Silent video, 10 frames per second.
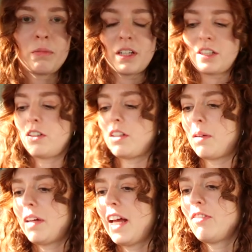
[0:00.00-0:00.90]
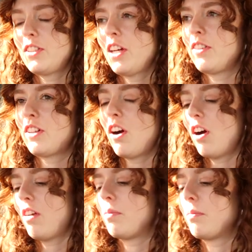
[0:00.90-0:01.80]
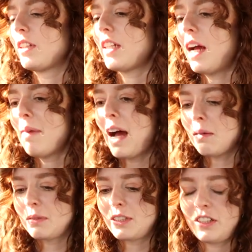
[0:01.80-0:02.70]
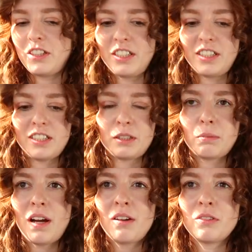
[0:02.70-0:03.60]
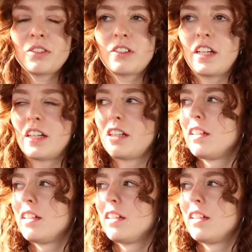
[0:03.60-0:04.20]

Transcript: my god, I'm gonna have to turn the car on because I'm absolutely sweltering.